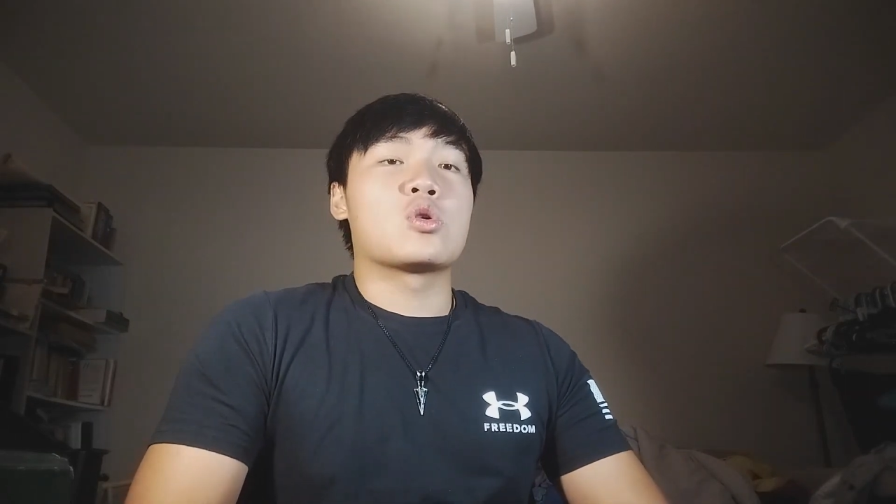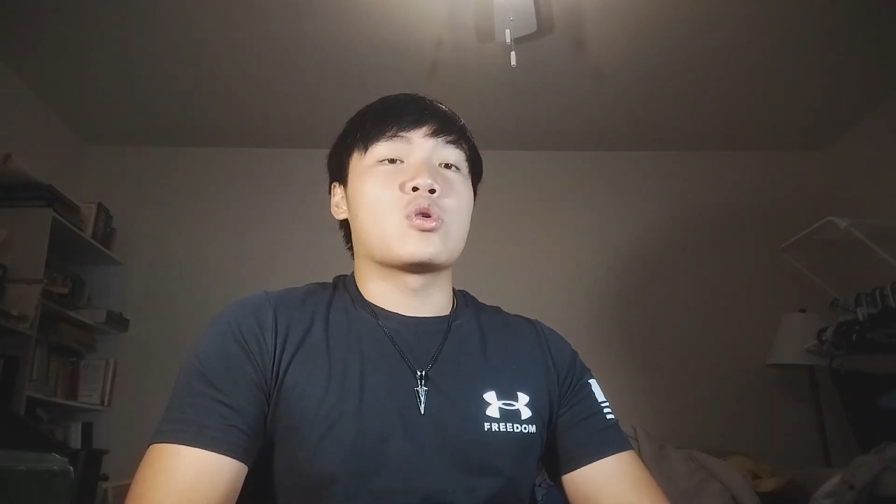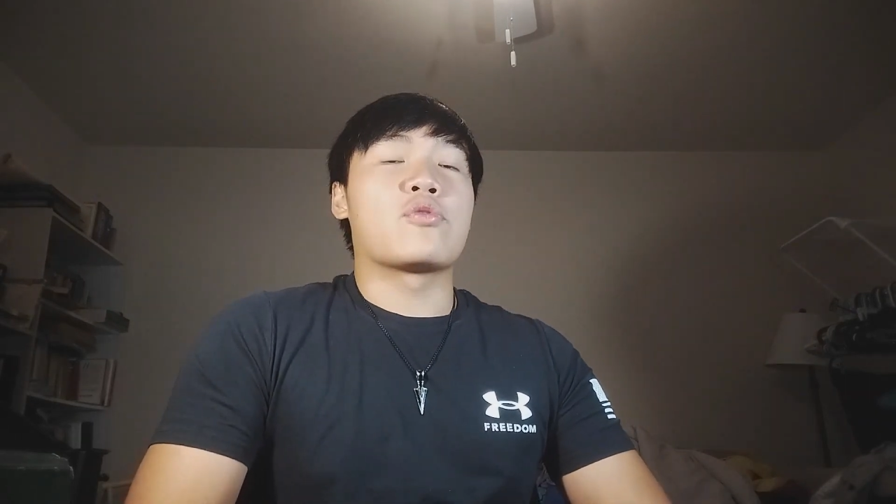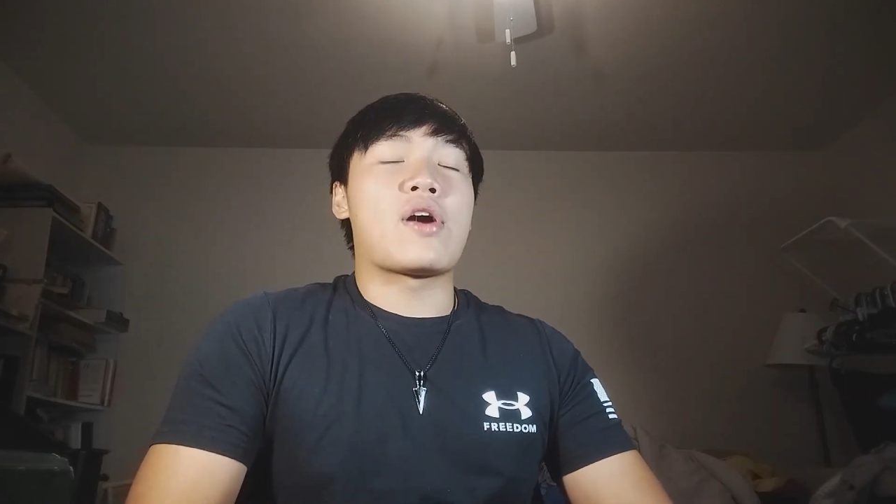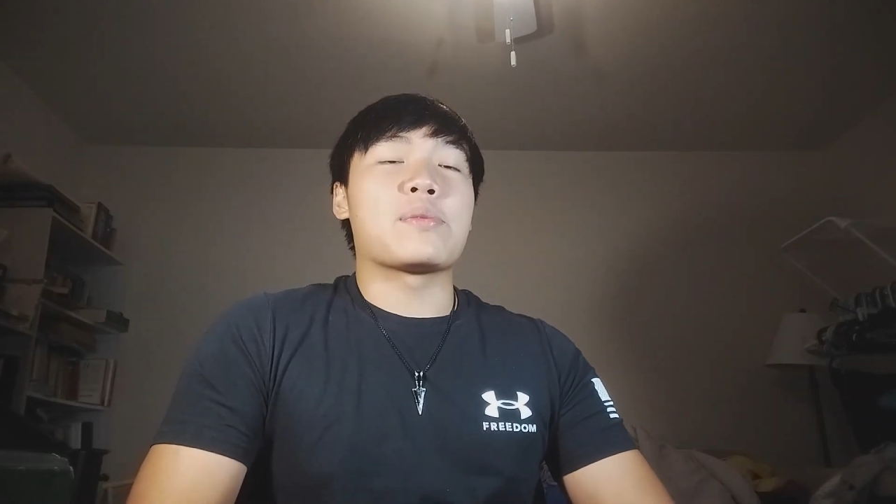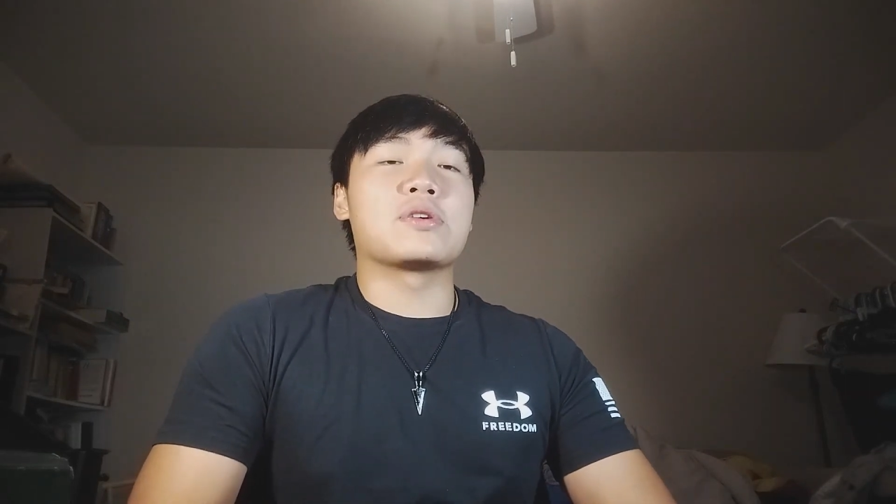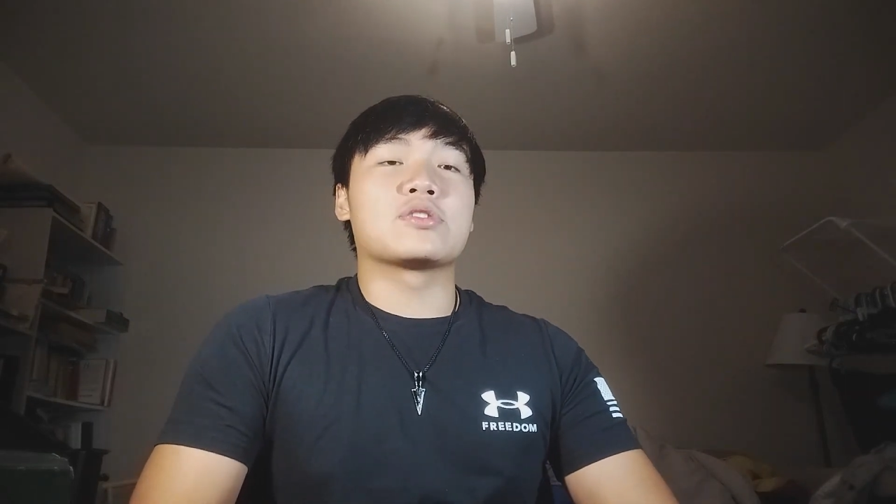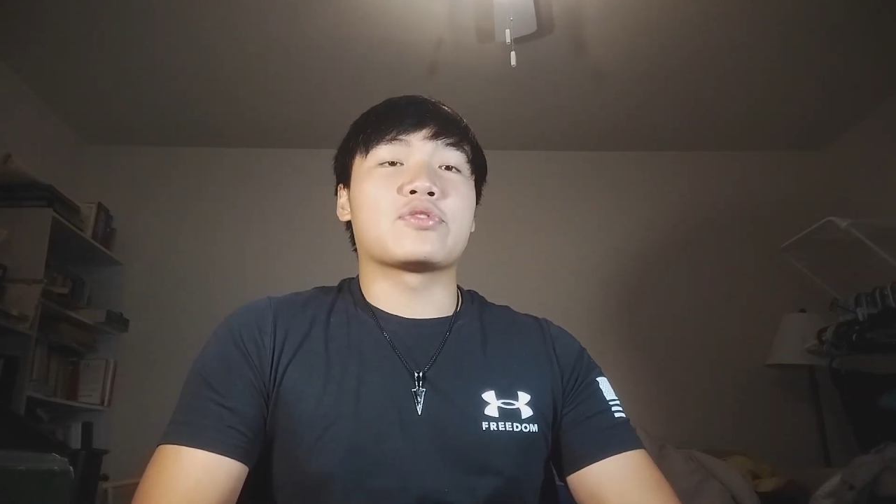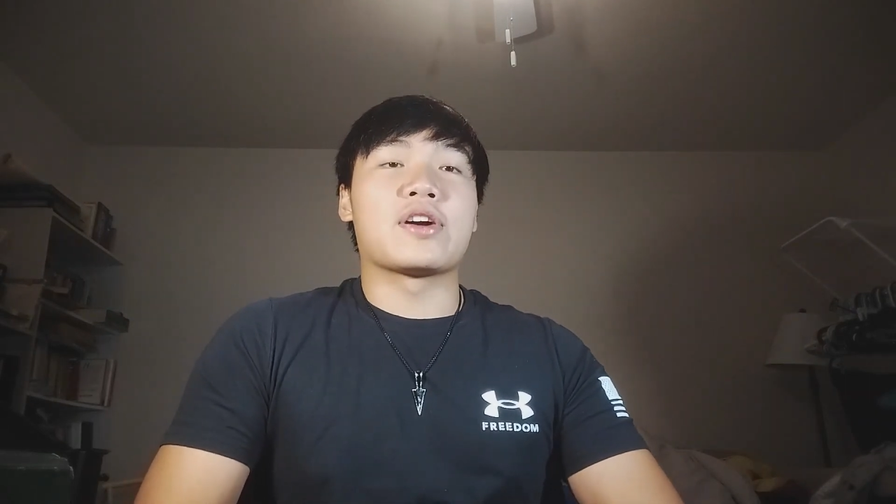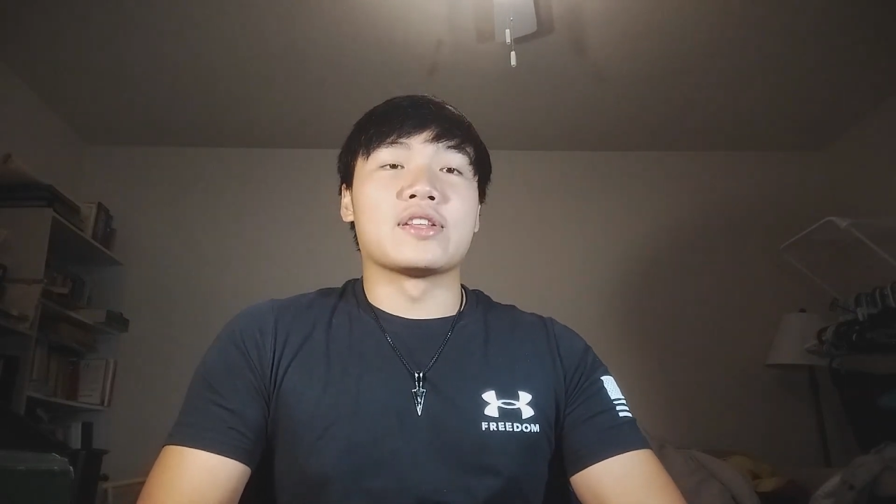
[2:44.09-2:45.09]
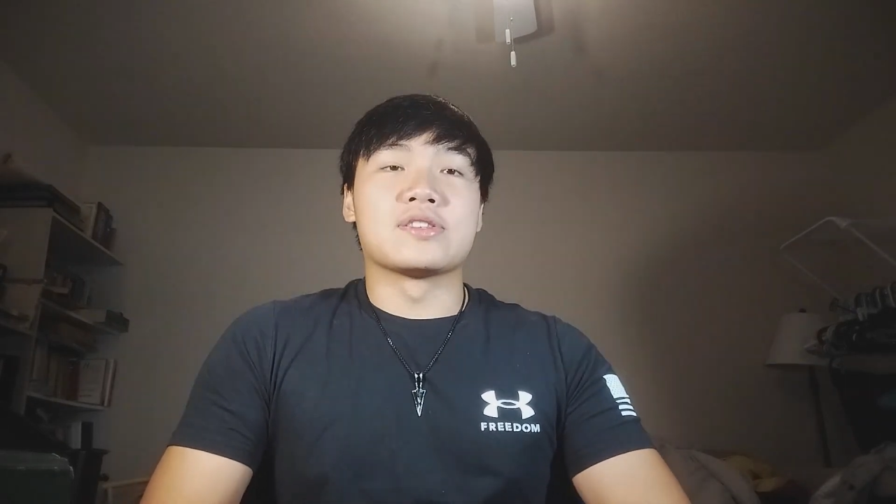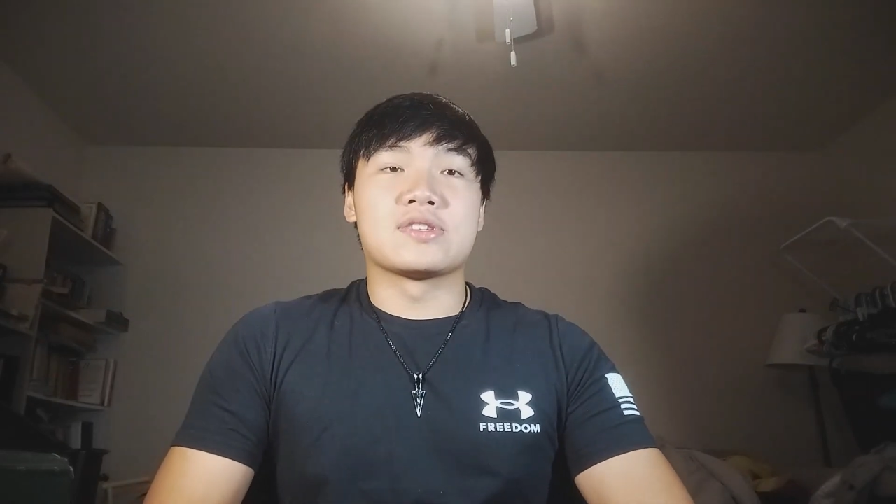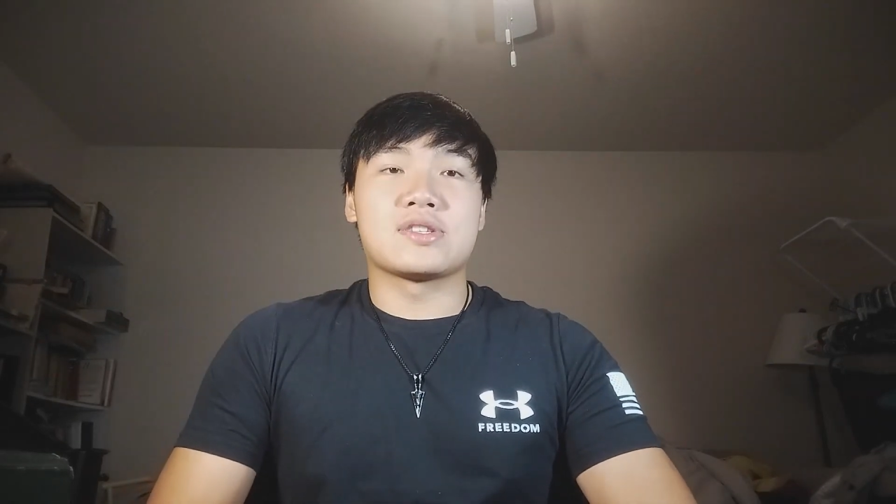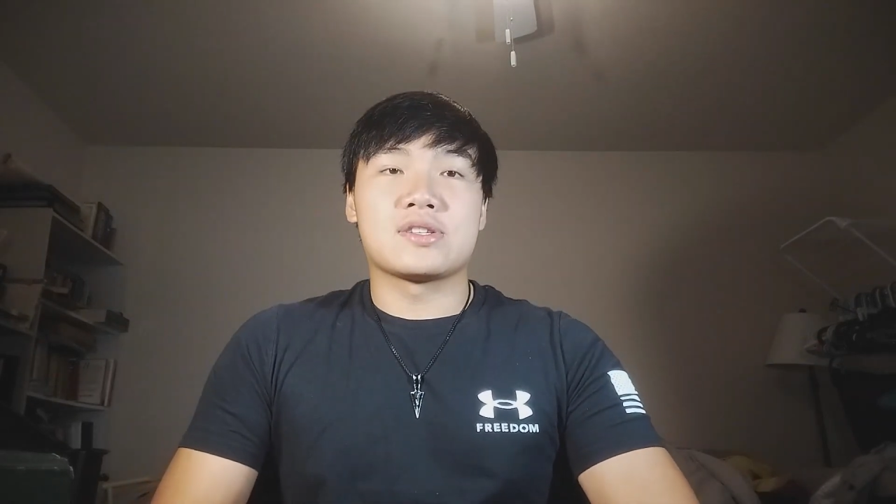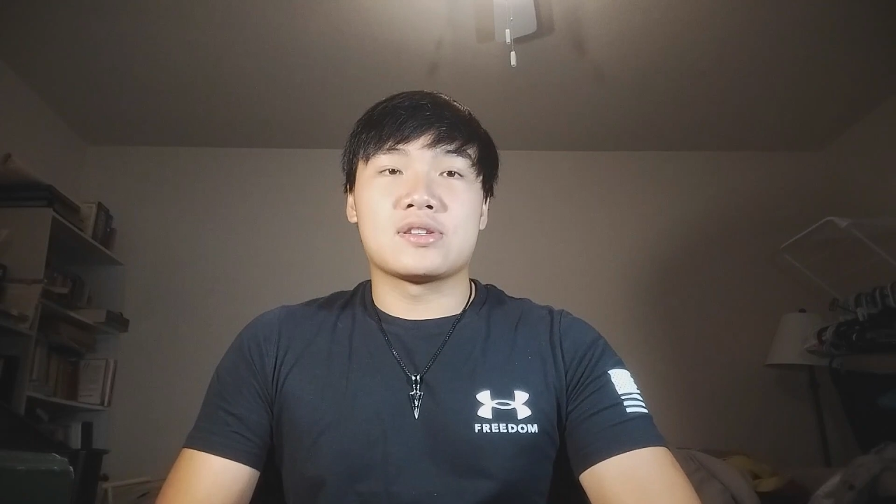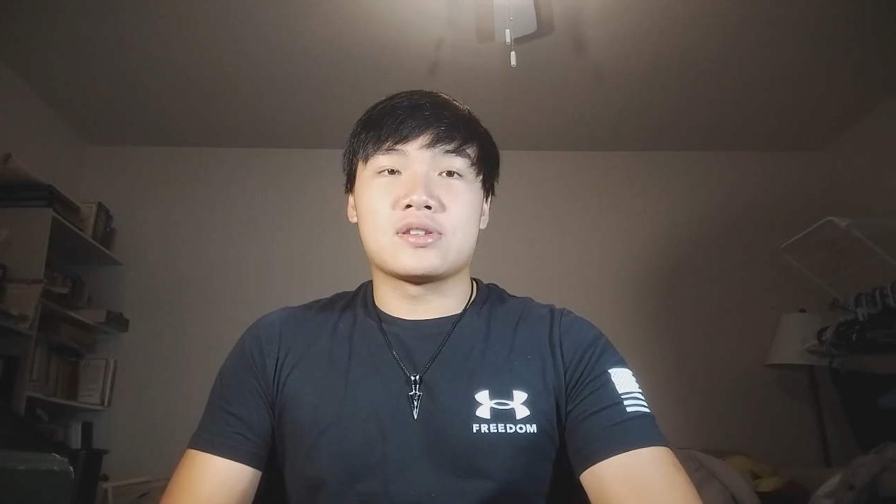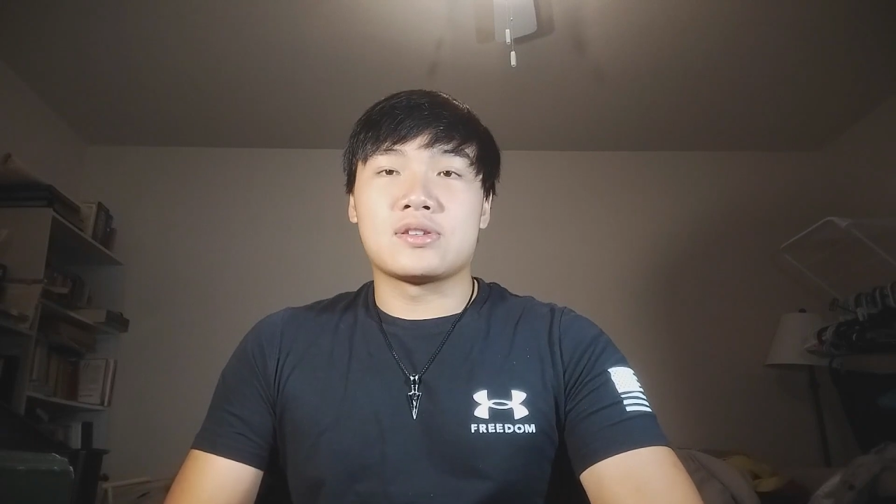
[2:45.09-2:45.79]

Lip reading: my family's friends